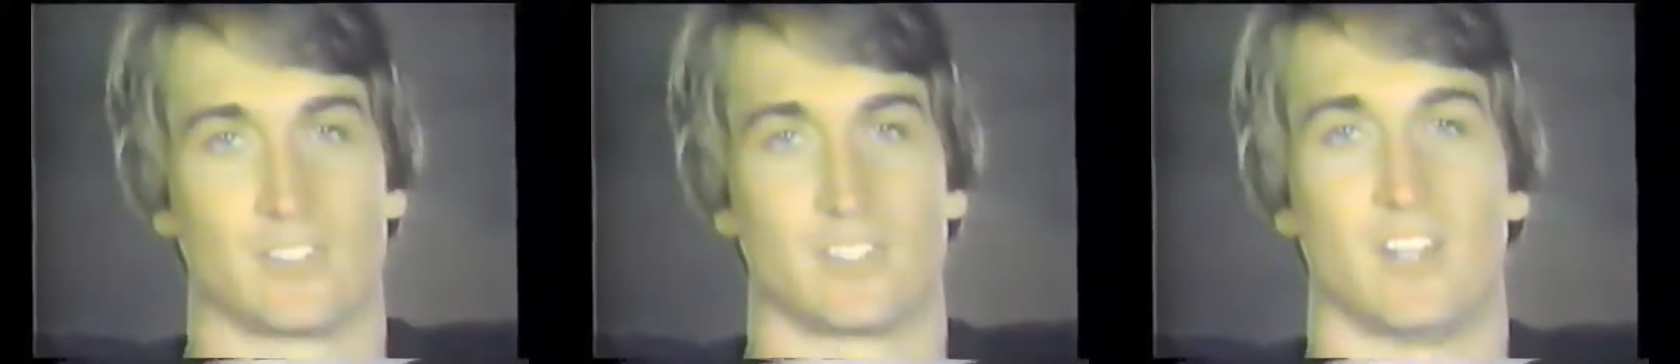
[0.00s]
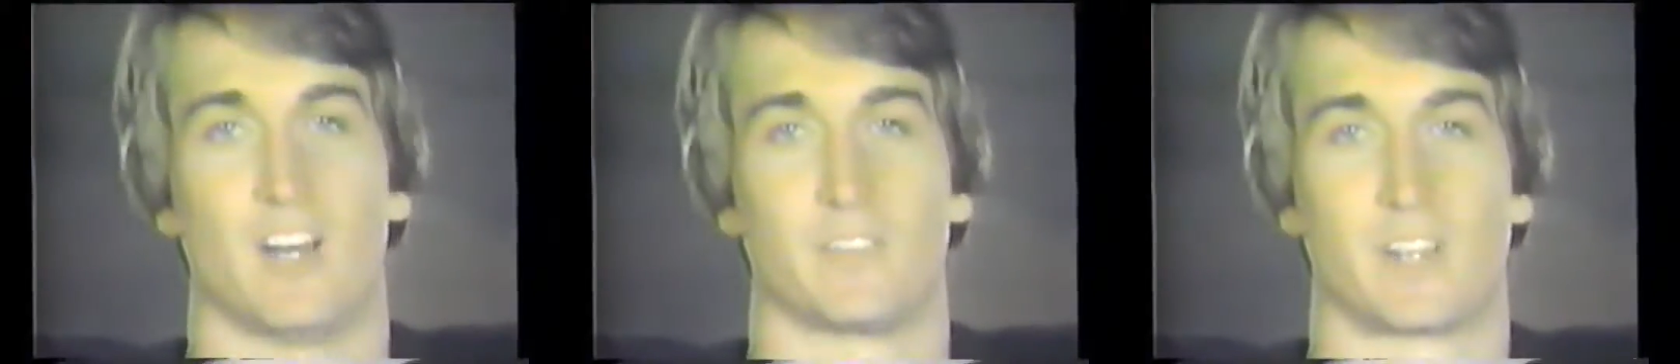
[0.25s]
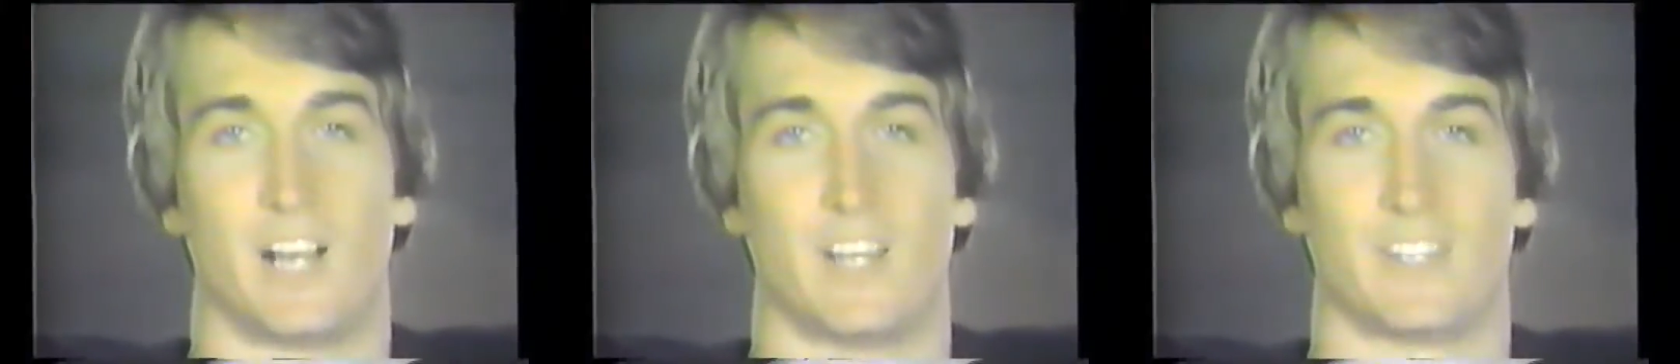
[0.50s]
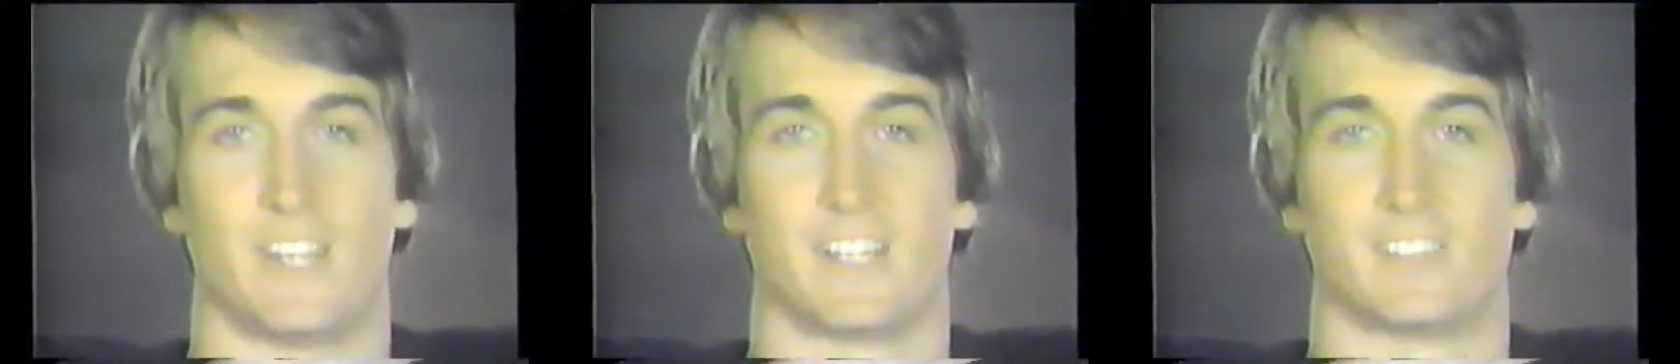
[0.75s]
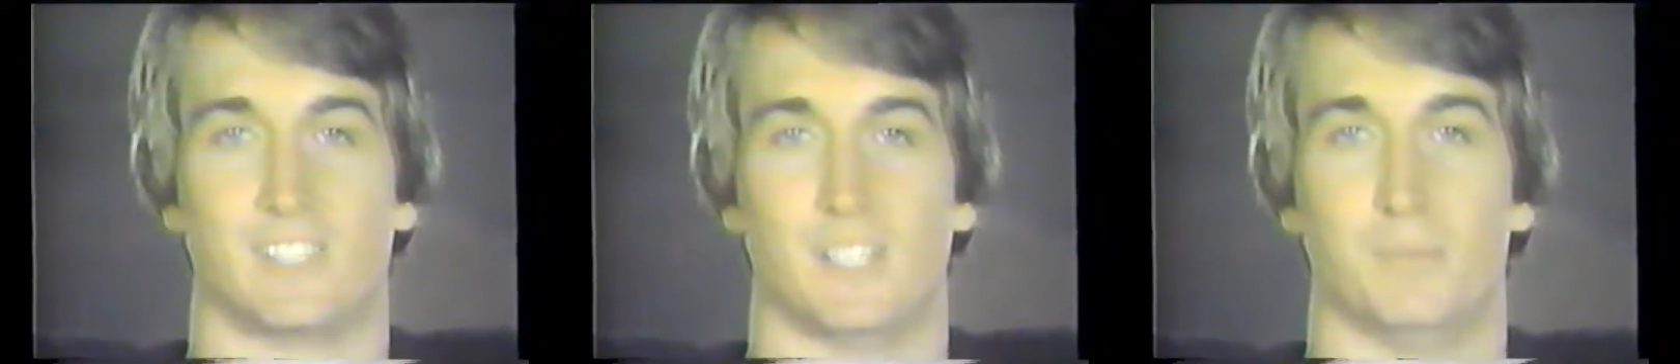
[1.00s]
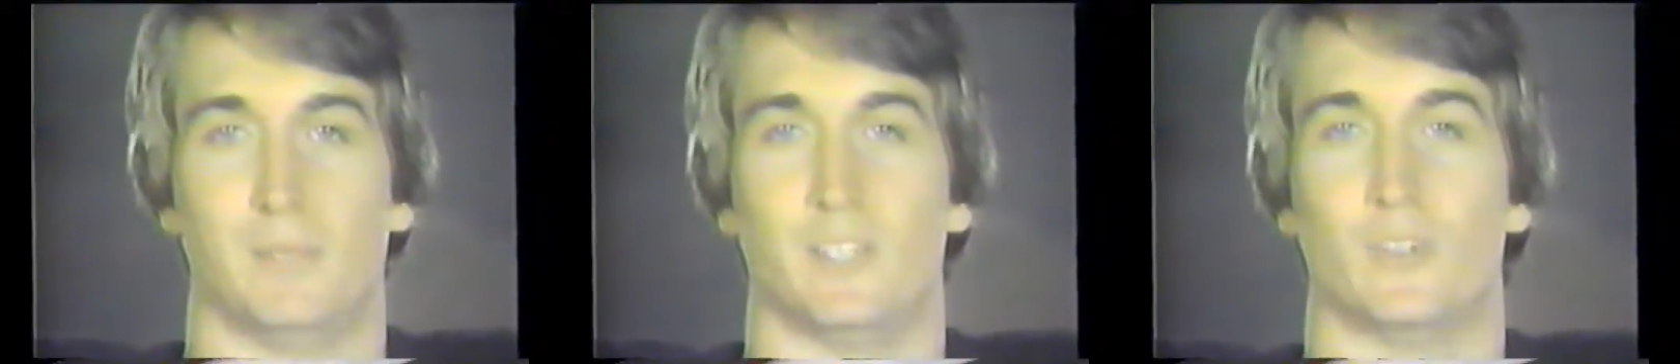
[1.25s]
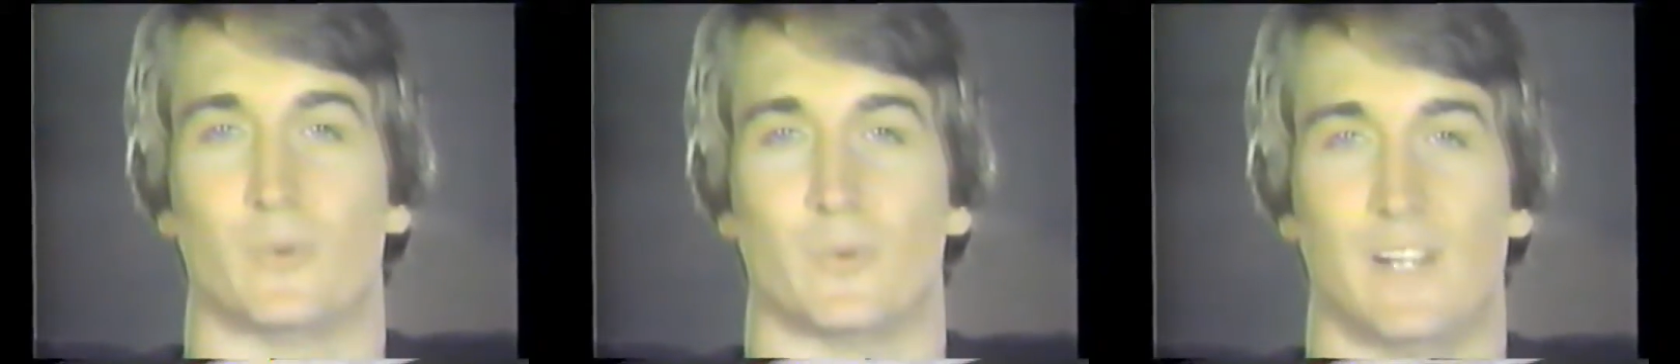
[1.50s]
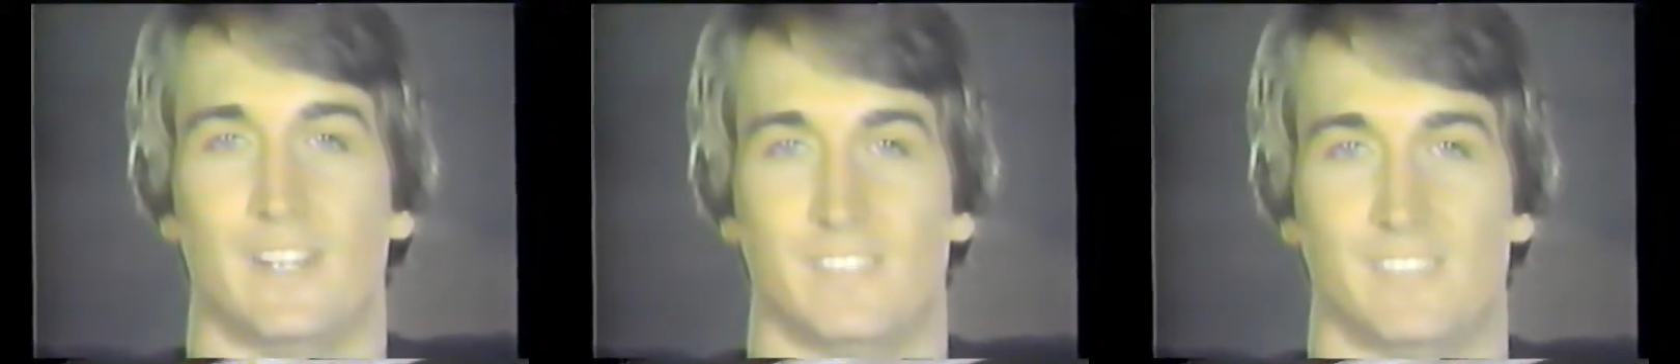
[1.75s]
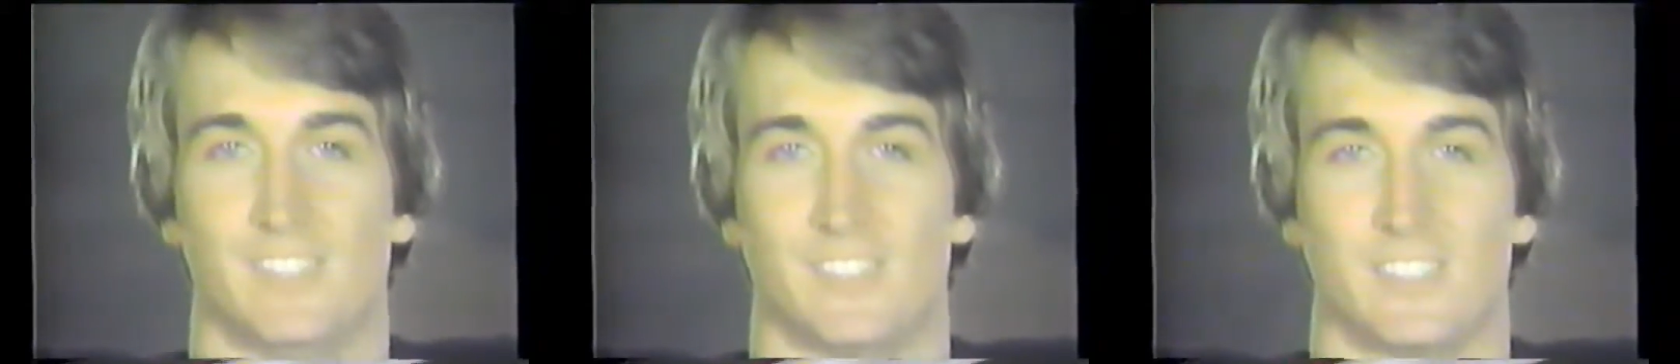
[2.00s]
Bausch and Lomb contacts give me great